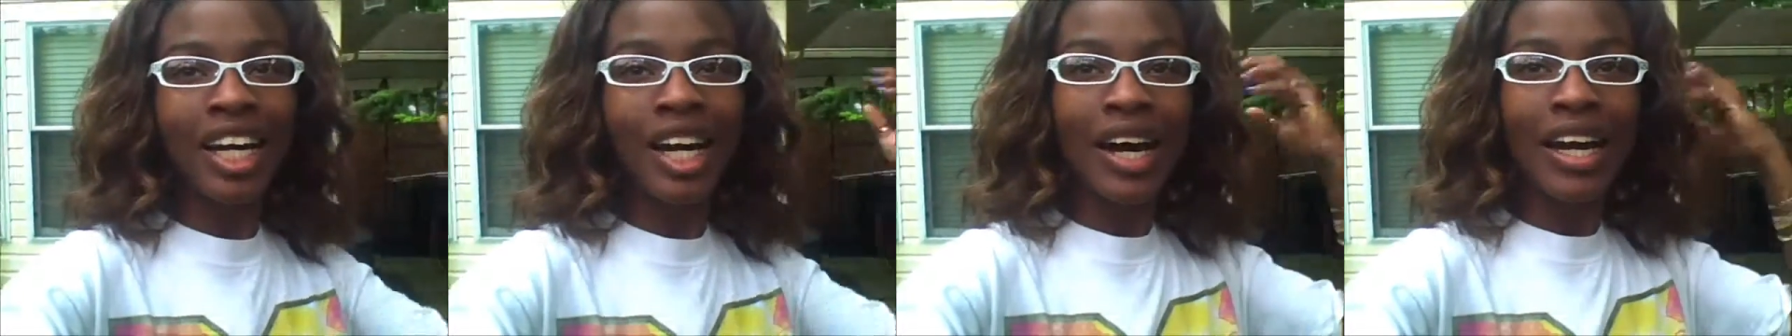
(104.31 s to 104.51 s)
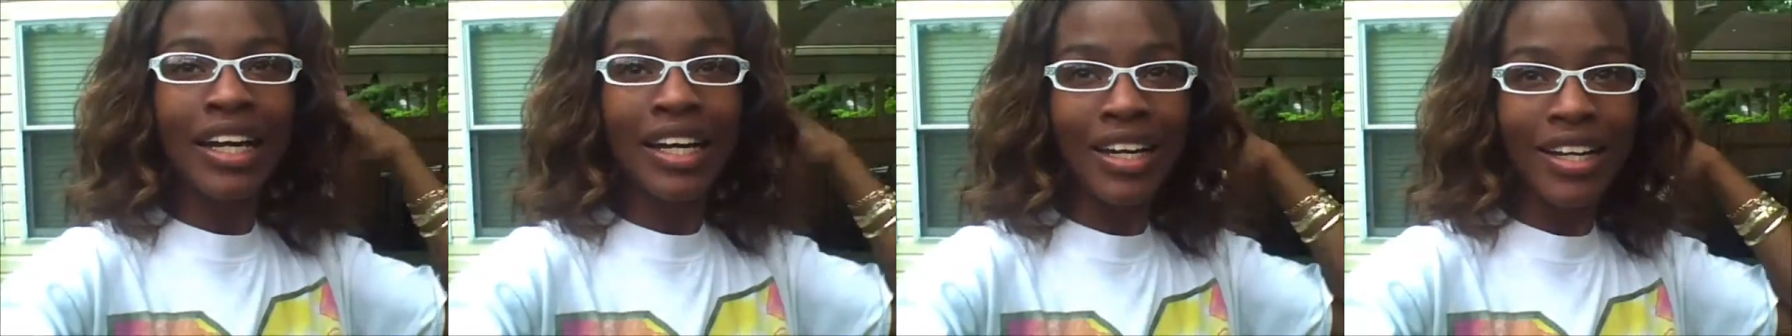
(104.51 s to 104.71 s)

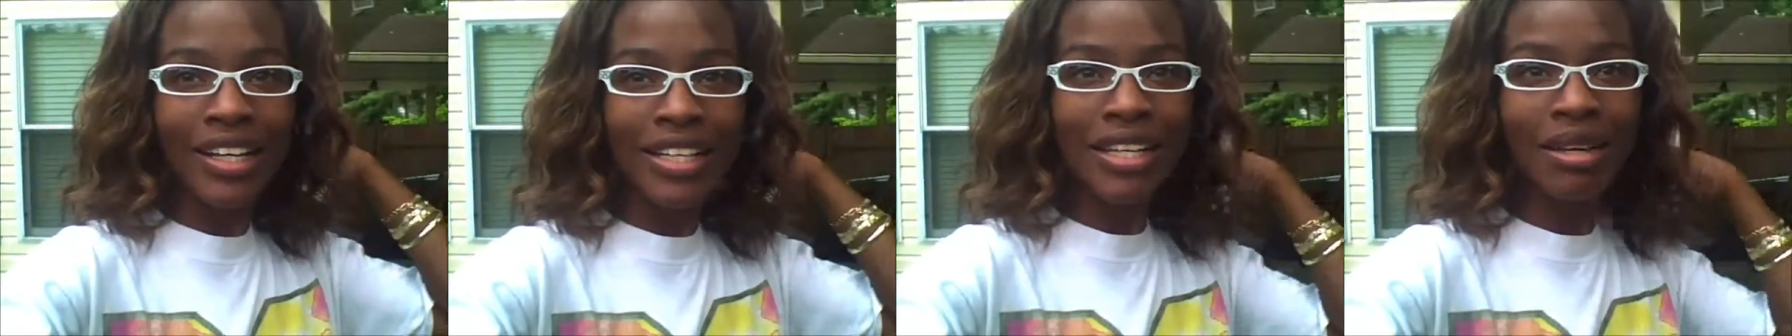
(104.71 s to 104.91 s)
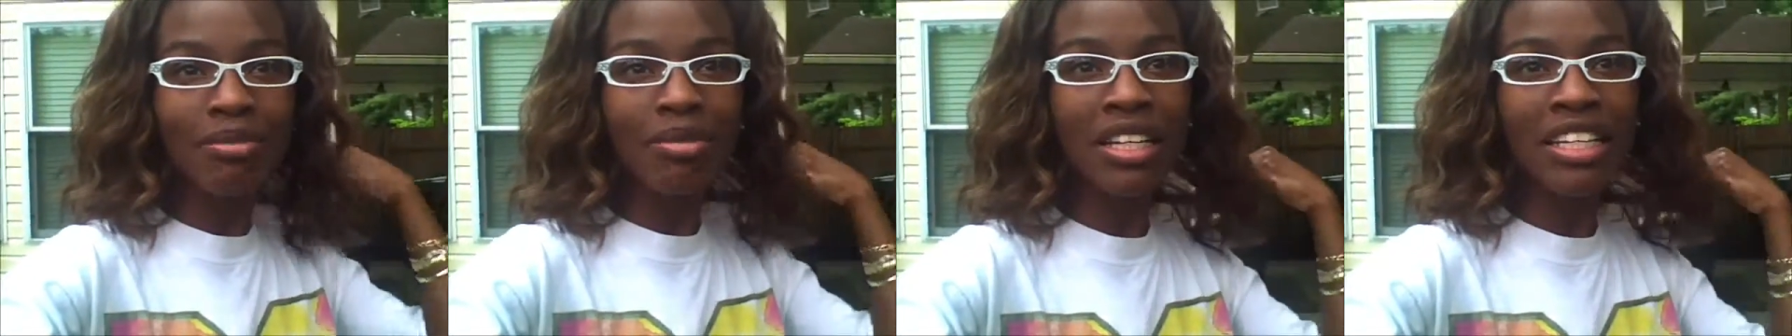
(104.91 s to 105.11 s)
I needed
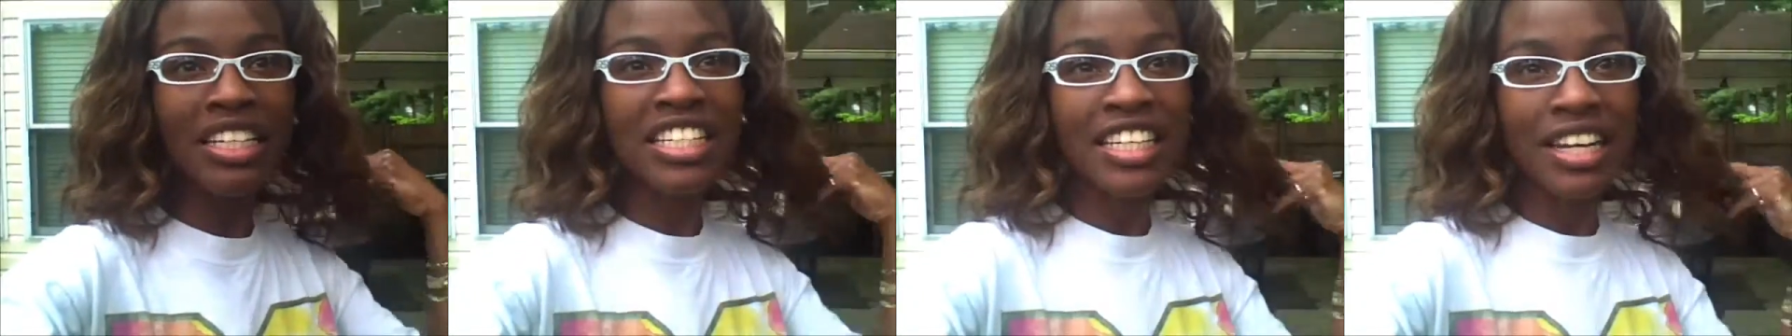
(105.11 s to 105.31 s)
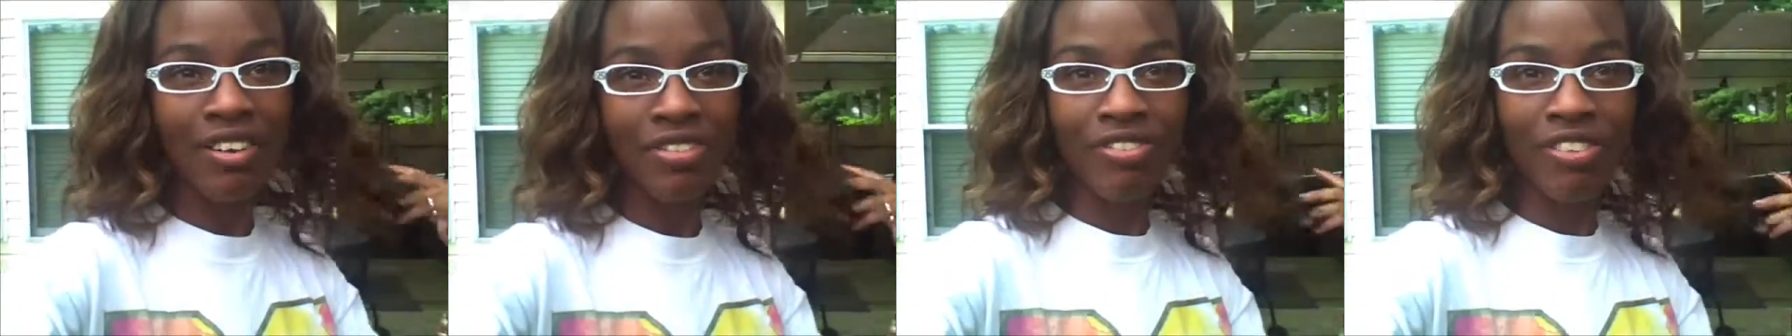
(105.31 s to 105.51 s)
something
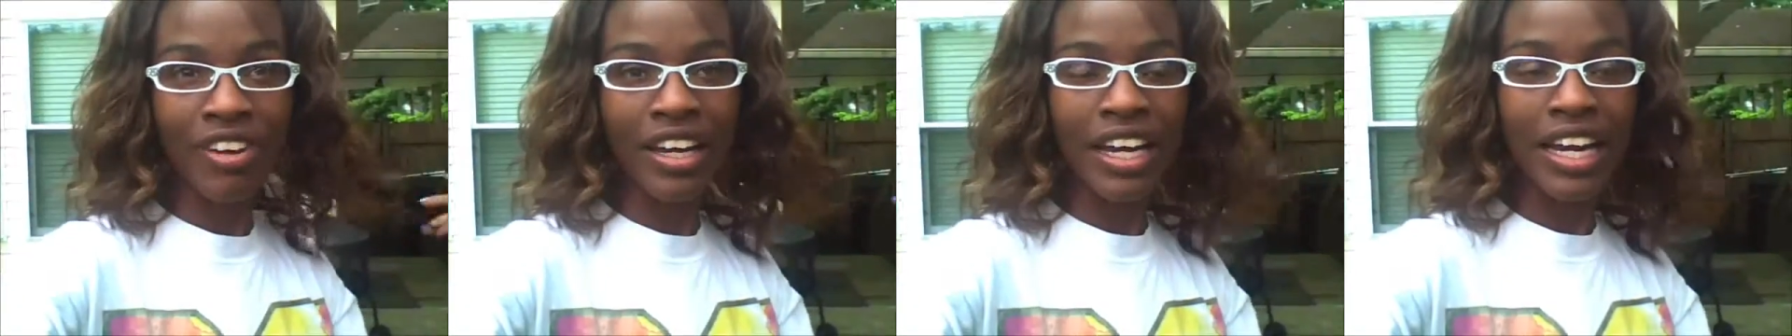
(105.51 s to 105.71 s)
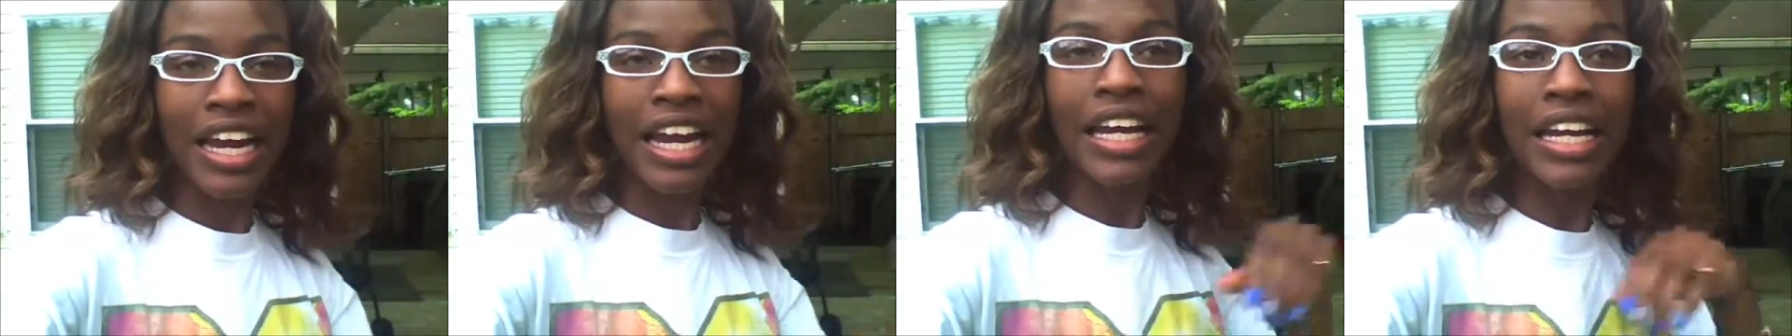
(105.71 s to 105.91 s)
different.